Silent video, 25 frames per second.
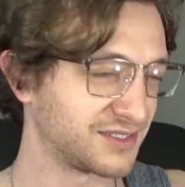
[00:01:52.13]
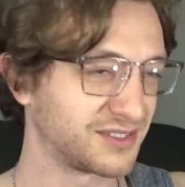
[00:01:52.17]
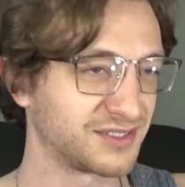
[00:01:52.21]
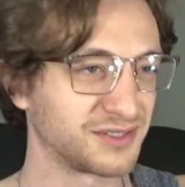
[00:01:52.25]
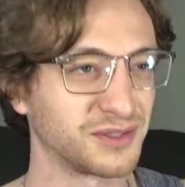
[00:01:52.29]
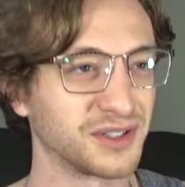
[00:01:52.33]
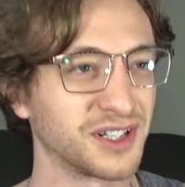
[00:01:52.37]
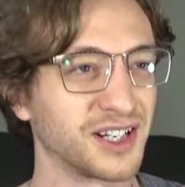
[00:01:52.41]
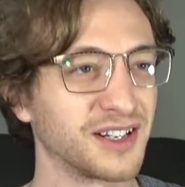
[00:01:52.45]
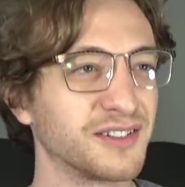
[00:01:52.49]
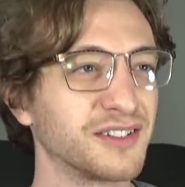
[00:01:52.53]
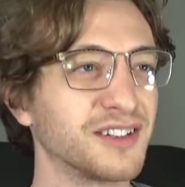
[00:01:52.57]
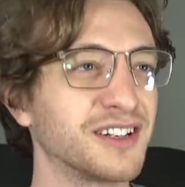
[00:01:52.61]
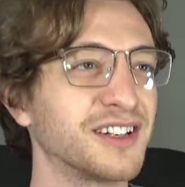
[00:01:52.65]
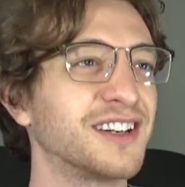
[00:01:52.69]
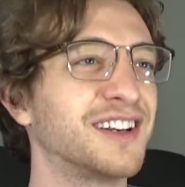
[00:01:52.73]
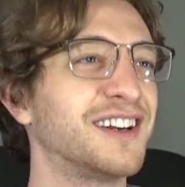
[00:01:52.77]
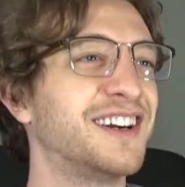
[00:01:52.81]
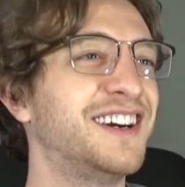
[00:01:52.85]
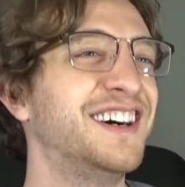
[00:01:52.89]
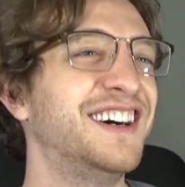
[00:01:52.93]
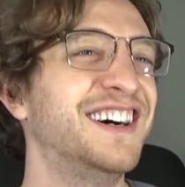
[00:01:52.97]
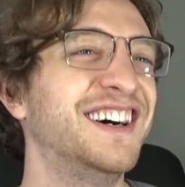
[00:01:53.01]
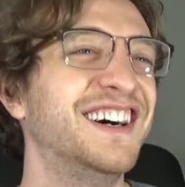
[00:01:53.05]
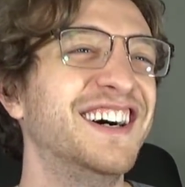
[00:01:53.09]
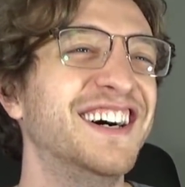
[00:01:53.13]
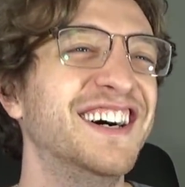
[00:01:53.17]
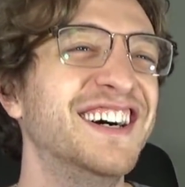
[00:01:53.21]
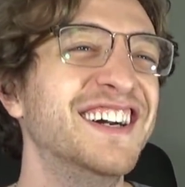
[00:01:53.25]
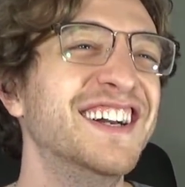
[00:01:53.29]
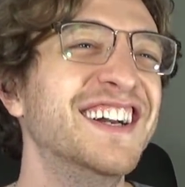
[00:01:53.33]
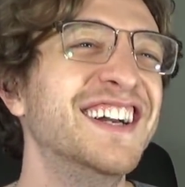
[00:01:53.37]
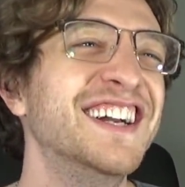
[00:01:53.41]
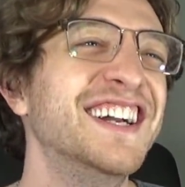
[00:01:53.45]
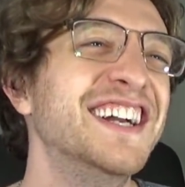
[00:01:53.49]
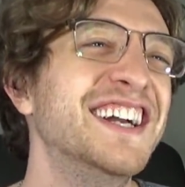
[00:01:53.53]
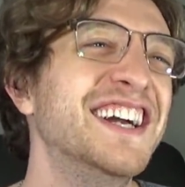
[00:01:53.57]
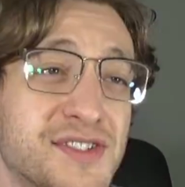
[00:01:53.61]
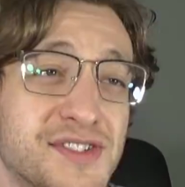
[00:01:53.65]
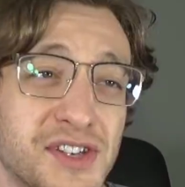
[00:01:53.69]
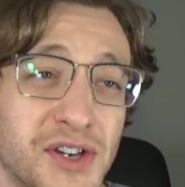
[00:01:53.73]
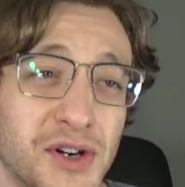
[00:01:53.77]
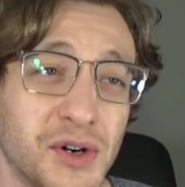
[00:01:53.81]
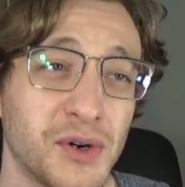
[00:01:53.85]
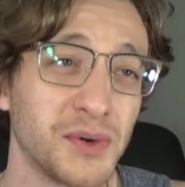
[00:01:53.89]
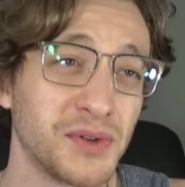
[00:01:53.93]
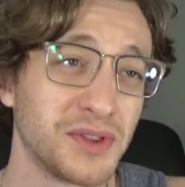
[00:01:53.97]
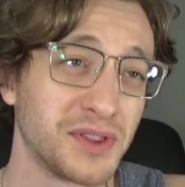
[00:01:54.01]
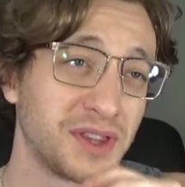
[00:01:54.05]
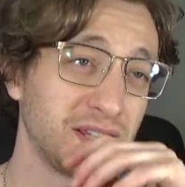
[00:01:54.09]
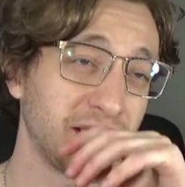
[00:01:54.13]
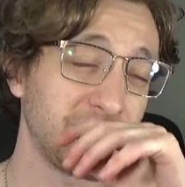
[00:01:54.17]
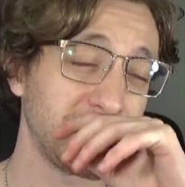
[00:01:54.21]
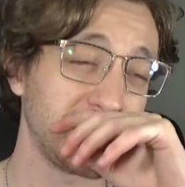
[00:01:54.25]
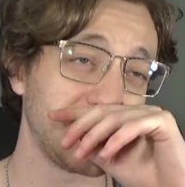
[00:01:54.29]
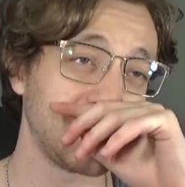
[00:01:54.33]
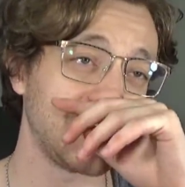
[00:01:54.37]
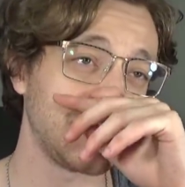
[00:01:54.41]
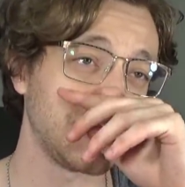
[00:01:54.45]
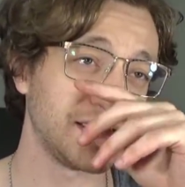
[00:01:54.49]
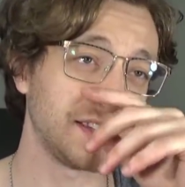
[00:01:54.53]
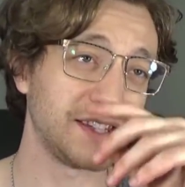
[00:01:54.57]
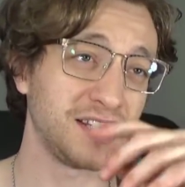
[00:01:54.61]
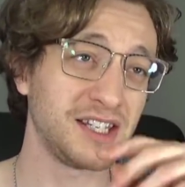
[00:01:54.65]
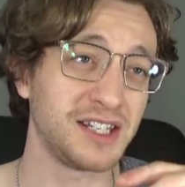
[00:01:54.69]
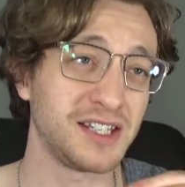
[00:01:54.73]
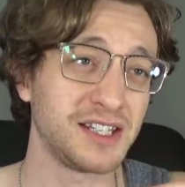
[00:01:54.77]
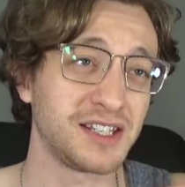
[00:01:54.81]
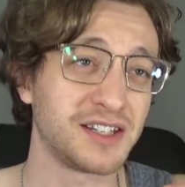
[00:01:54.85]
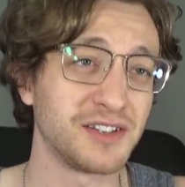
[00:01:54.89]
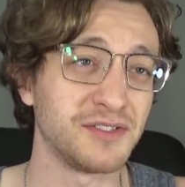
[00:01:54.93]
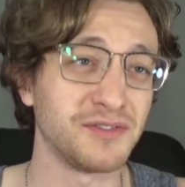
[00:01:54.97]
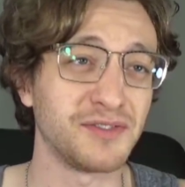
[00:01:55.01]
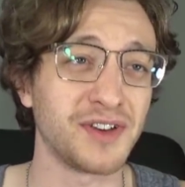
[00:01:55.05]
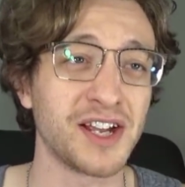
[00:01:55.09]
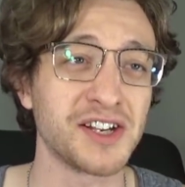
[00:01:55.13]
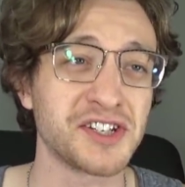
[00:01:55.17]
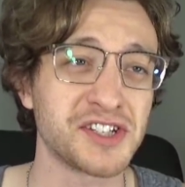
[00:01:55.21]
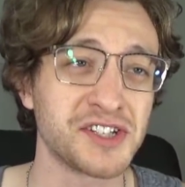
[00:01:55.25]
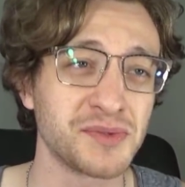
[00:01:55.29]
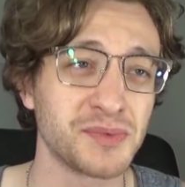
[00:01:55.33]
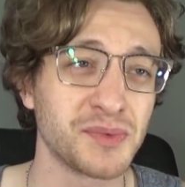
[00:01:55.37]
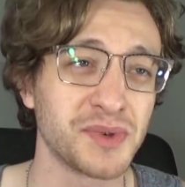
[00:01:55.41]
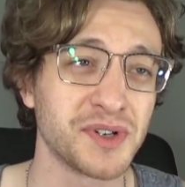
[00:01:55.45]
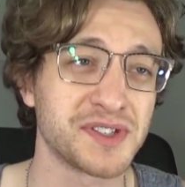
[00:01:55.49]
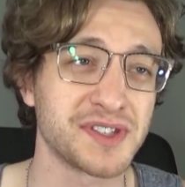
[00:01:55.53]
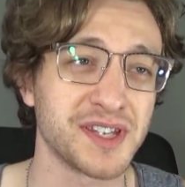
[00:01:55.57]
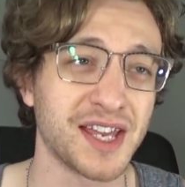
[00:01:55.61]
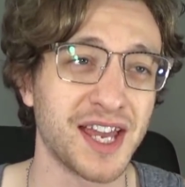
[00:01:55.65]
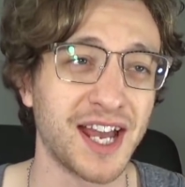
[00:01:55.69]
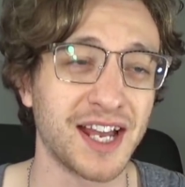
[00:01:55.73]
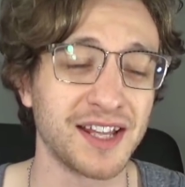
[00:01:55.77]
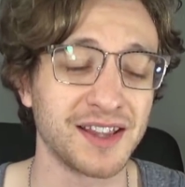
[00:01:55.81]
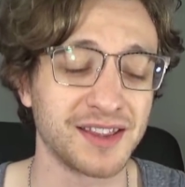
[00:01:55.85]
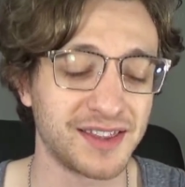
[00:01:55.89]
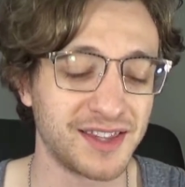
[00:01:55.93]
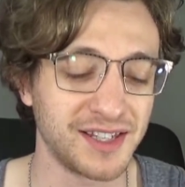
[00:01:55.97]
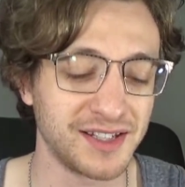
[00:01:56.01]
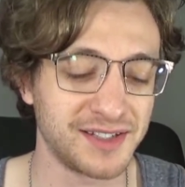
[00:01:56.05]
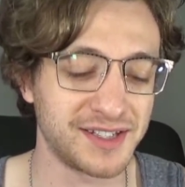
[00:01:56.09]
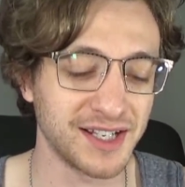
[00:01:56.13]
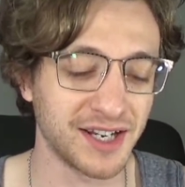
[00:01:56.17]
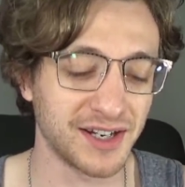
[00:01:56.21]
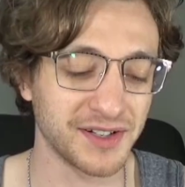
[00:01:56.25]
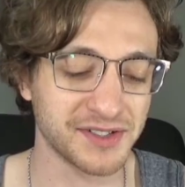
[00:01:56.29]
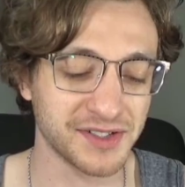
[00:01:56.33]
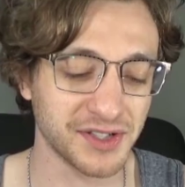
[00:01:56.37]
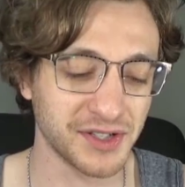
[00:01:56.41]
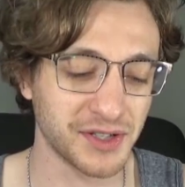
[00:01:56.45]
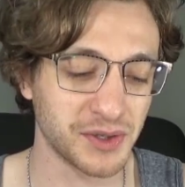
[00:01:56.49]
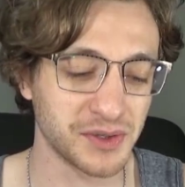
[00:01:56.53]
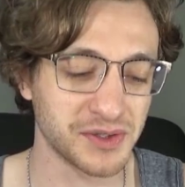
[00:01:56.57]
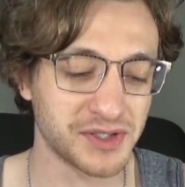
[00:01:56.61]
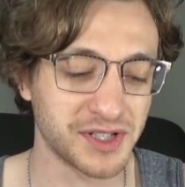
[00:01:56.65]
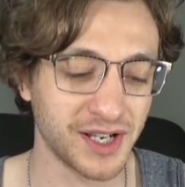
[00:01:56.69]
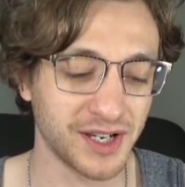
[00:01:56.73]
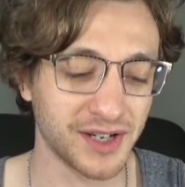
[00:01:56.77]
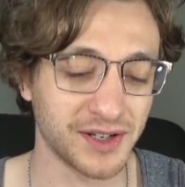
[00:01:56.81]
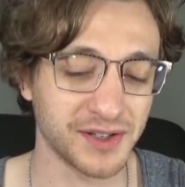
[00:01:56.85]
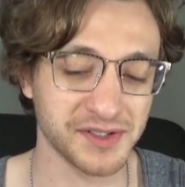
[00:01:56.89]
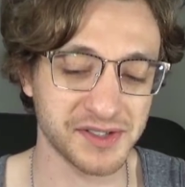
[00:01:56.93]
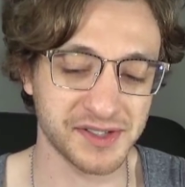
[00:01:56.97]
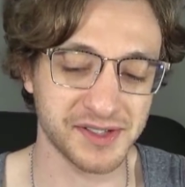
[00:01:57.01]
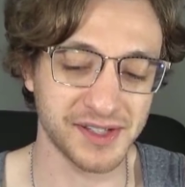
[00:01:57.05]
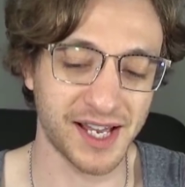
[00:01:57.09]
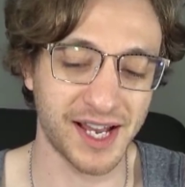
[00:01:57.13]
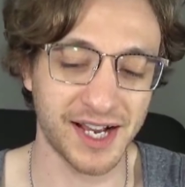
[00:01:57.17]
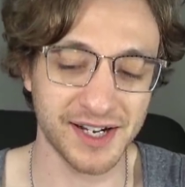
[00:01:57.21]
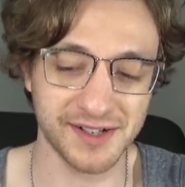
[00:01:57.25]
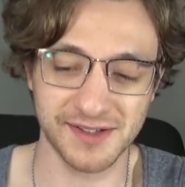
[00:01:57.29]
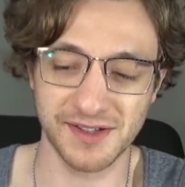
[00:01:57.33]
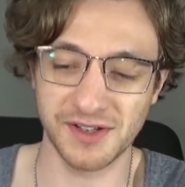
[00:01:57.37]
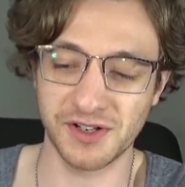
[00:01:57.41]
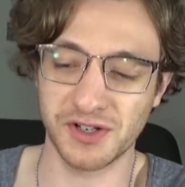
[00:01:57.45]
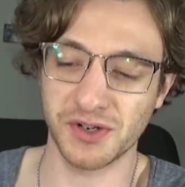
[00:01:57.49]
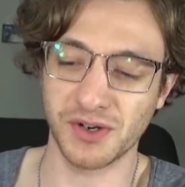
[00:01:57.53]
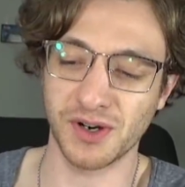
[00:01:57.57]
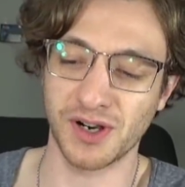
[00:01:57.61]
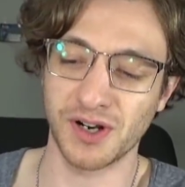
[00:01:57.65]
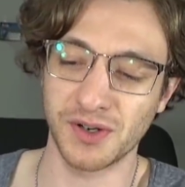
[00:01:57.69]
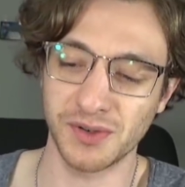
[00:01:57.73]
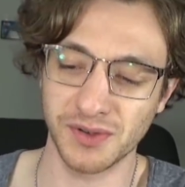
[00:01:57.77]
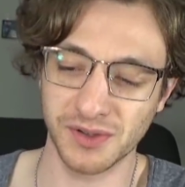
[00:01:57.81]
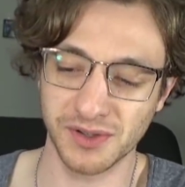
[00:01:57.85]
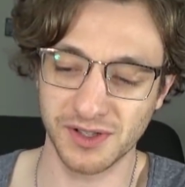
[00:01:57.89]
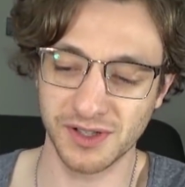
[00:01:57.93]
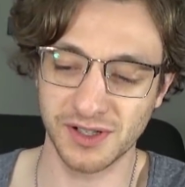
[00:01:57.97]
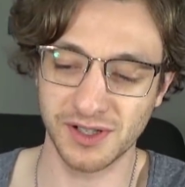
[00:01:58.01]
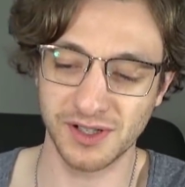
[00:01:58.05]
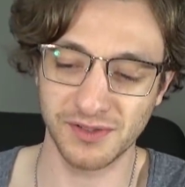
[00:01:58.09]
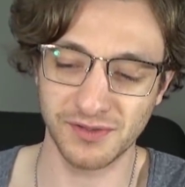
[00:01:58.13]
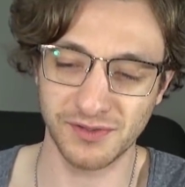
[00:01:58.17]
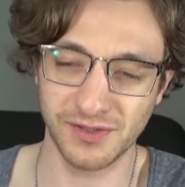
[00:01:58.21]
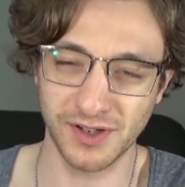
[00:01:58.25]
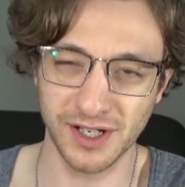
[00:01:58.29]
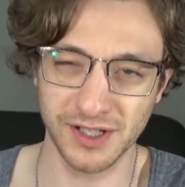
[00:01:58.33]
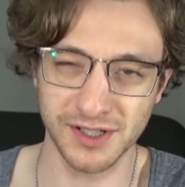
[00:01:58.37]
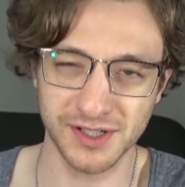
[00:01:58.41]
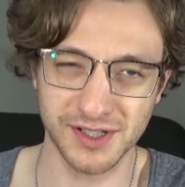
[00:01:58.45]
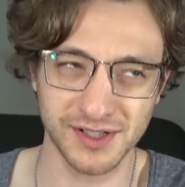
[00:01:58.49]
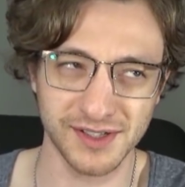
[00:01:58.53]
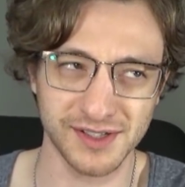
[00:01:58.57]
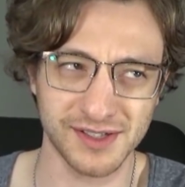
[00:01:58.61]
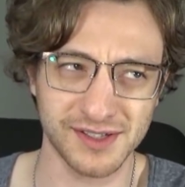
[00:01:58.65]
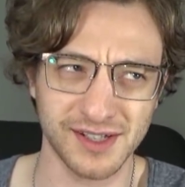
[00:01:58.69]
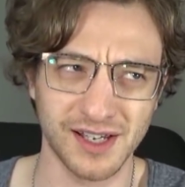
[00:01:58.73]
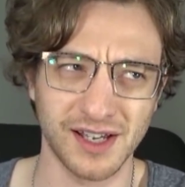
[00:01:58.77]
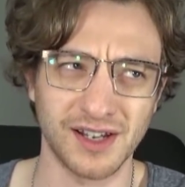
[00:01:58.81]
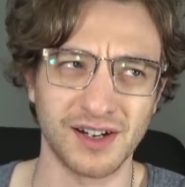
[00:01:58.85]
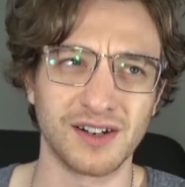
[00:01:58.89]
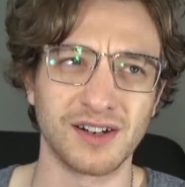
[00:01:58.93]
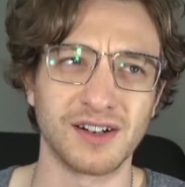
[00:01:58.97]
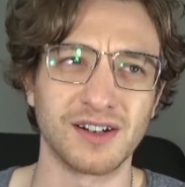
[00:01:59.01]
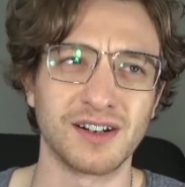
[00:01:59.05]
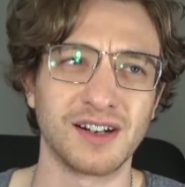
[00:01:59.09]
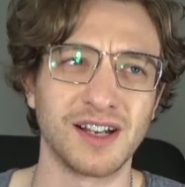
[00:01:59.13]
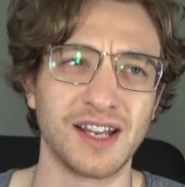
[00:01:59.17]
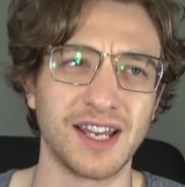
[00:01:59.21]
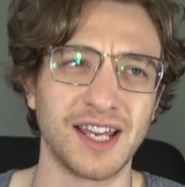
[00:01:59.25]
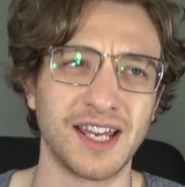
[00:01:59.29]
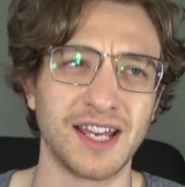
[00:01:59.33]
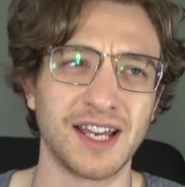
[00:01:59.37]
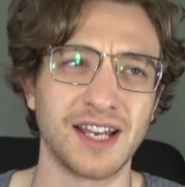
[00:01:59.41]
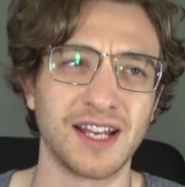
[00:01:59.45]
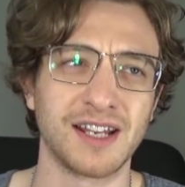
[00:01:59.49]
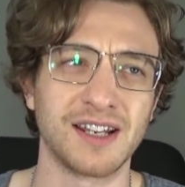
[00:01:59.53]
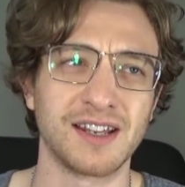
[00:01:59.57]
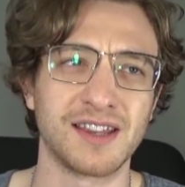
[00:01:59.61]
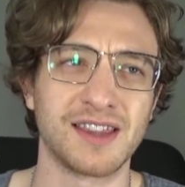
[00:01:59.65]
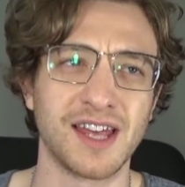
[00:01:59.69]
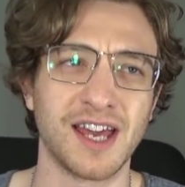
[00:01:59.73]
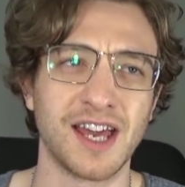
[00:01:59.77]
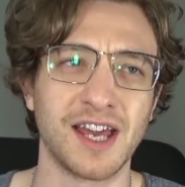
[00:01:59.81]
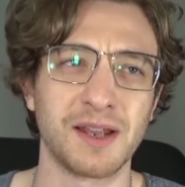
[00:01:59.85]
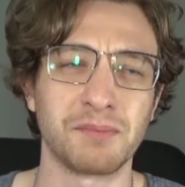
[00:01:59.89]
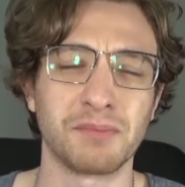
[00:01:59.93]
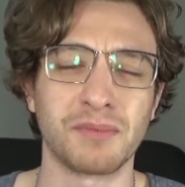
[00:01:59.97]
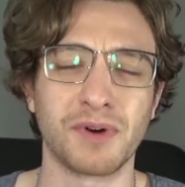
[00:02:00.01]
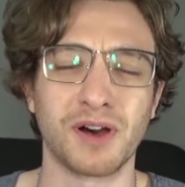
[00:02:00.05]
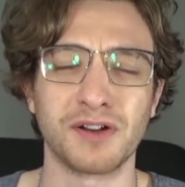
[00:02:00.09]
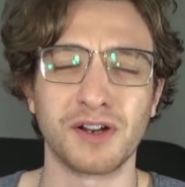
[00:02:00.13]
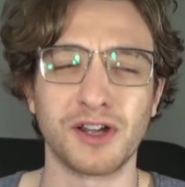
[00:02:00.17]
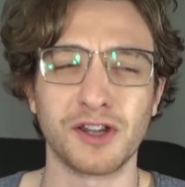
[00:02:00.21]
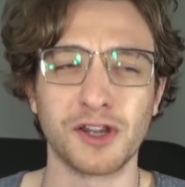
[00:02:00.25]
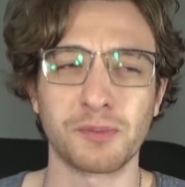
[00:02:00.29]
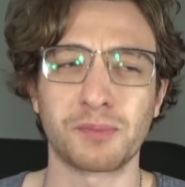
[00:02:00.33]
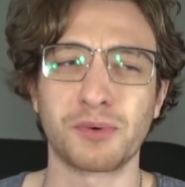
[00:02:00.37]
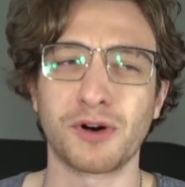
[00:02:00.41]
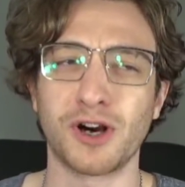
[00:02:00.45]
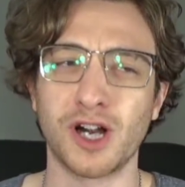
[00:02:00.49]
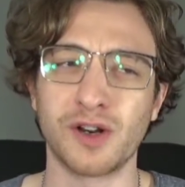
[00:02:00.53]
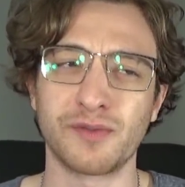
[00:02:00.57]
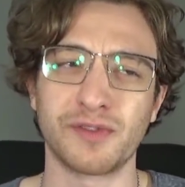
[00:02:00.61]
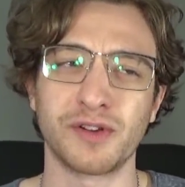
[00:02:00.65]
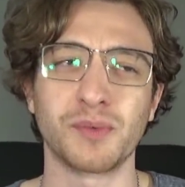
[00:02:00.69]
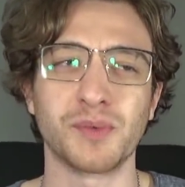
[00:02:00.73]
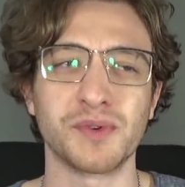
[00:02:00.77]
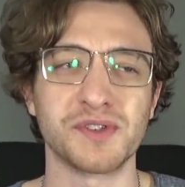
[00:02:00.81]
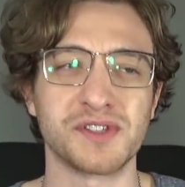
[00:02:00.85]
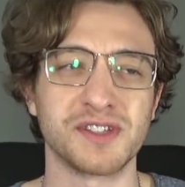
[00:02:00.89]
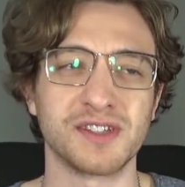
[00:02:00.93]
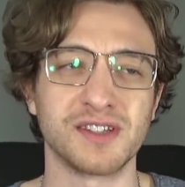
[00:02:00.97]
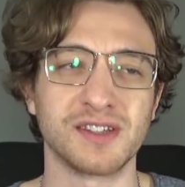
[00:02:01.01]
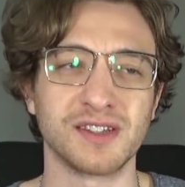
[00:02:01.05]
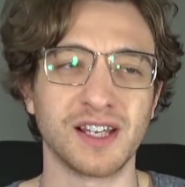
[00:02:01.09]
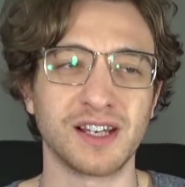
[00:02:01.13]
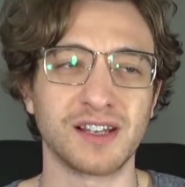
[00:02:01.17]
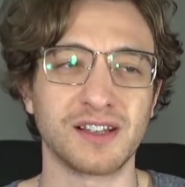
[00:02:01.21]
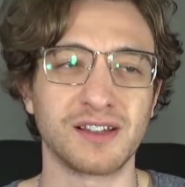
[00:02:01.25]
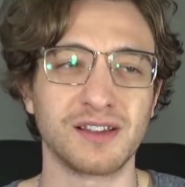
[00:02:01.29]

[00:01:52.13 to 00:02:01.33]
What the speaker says: Whatever. So the convention was at the Delta Hotel / the Toronto Convention Center, and then another part of it was in